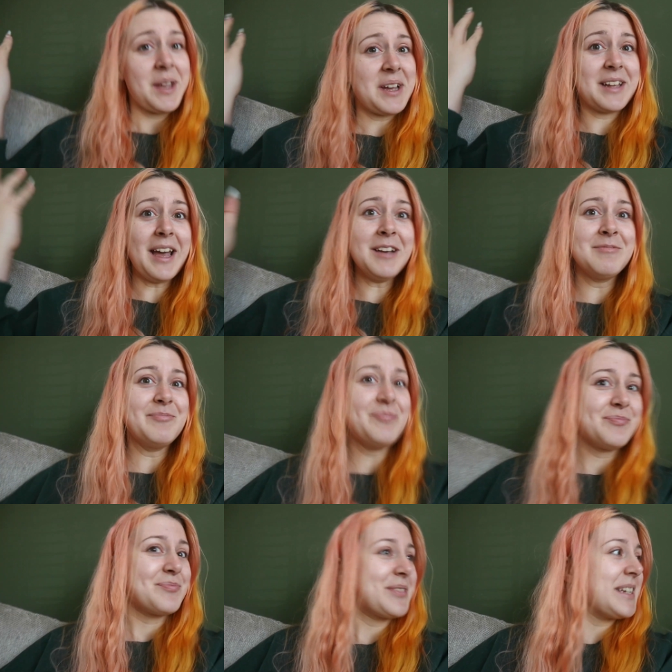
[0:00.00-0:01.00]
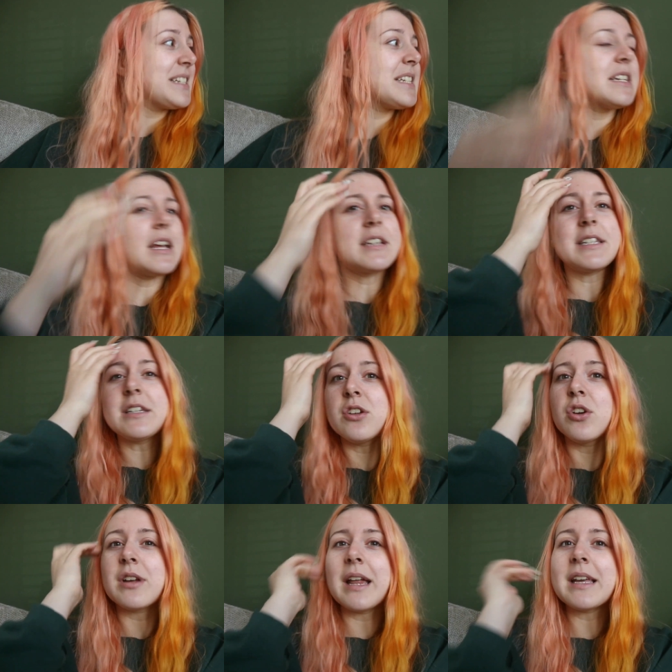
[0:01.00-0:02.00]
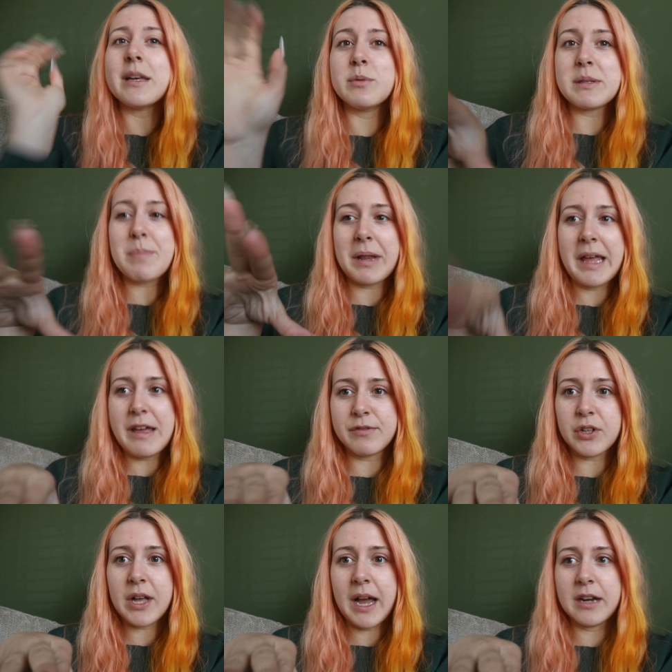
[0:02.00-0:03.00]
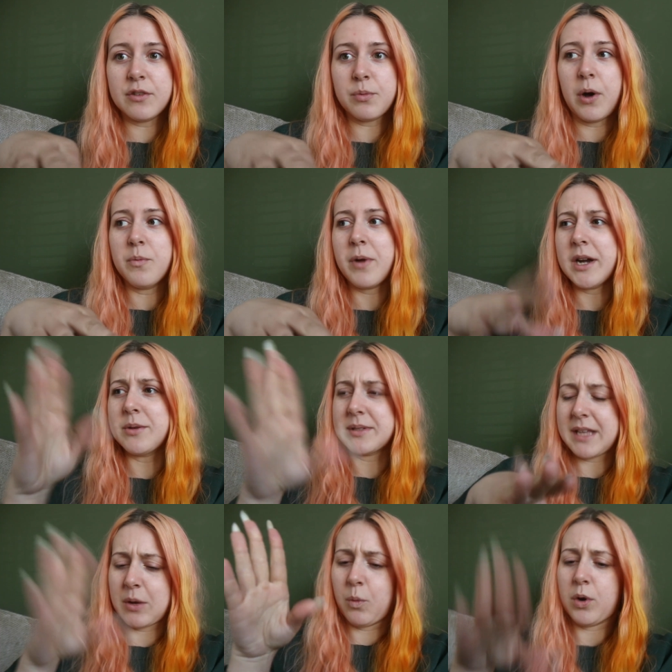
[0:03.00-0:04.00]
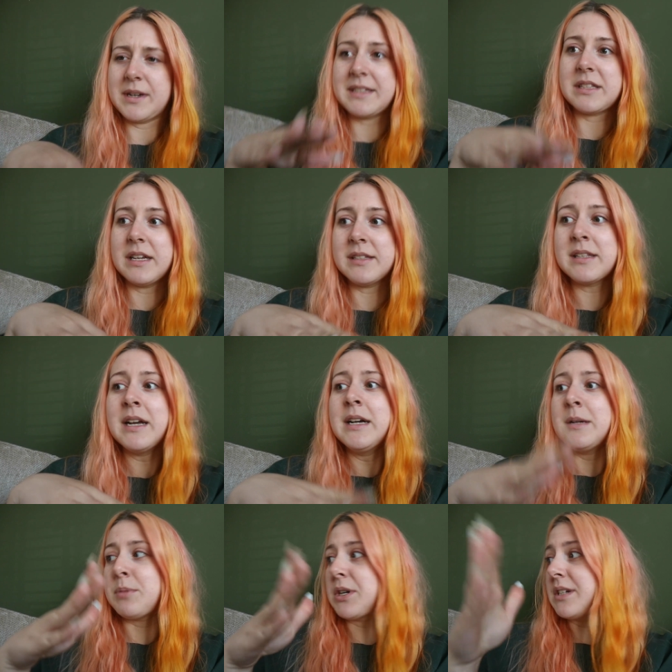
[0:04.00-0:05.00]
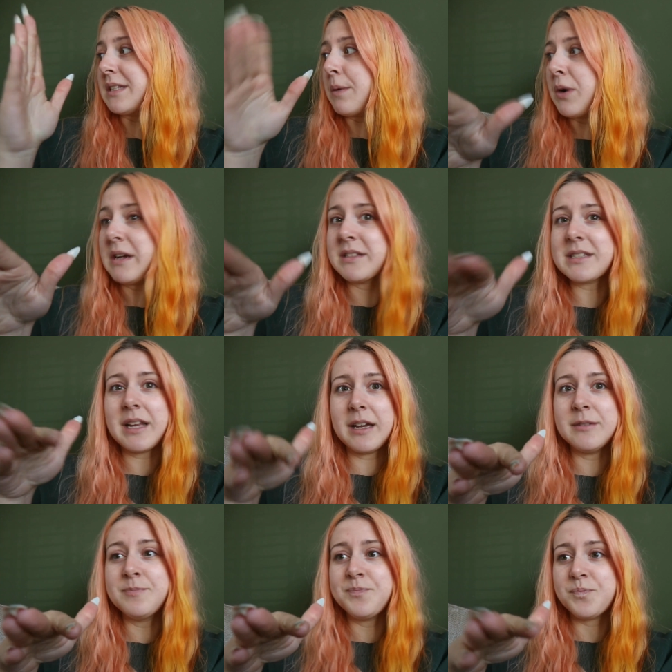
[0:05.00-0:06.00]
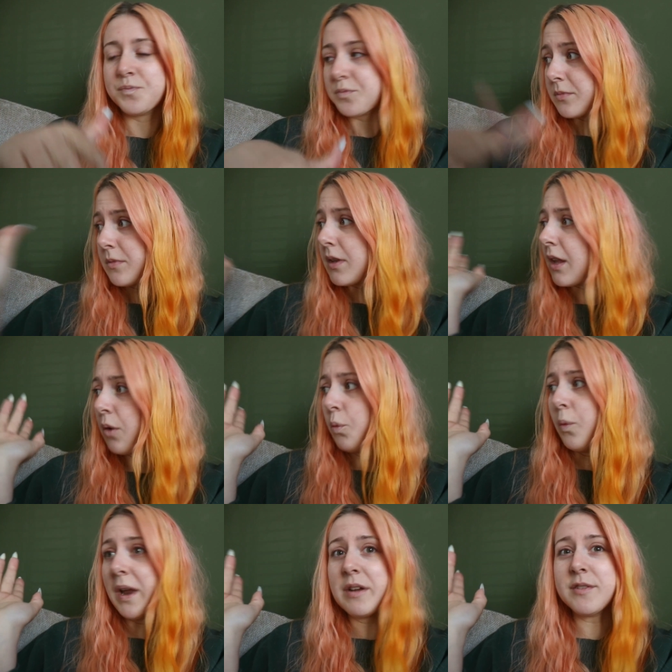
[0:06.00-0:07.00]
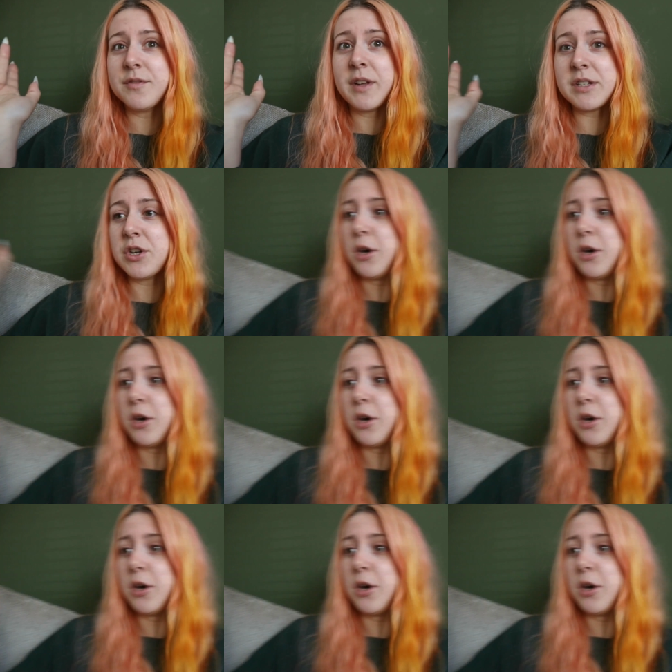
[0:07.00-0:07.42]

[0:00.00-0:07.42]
And yeah, it didn't look like it was a playful kind of one where he was like, what is this? Because I pressed it, went and filled